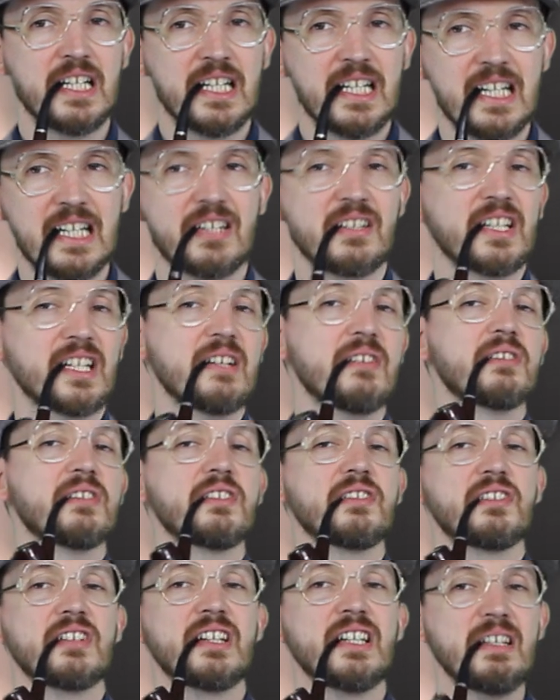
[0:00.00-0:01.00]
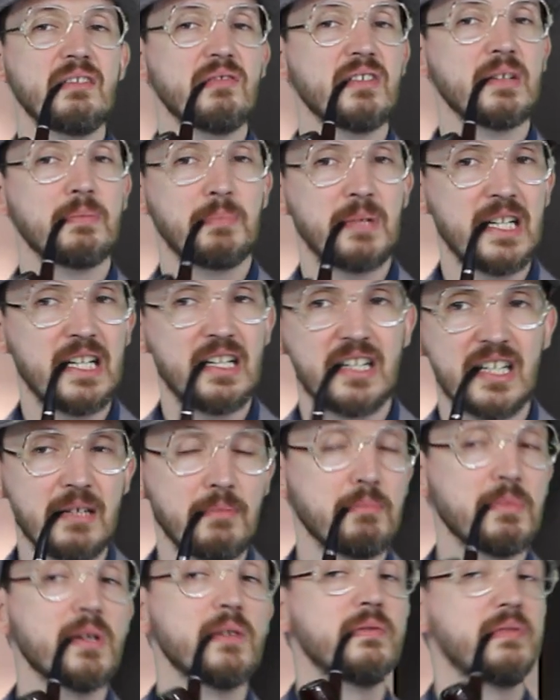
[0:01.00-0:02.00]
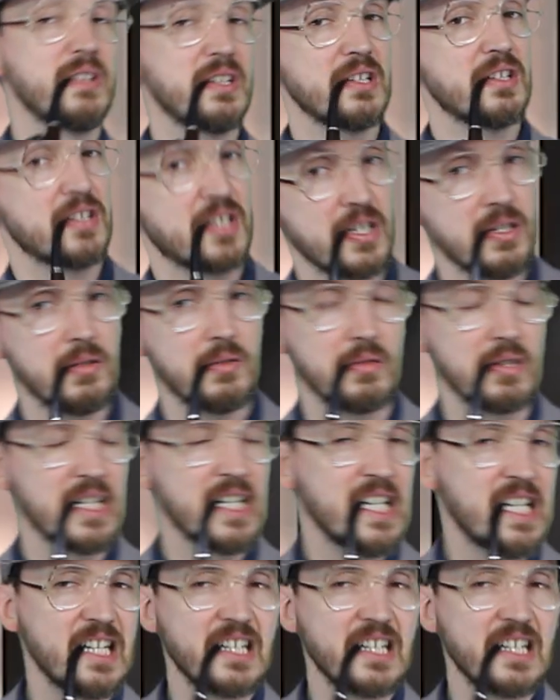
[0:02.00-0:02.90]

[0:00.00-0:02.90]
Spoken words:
and characters that never appeared in movies at all.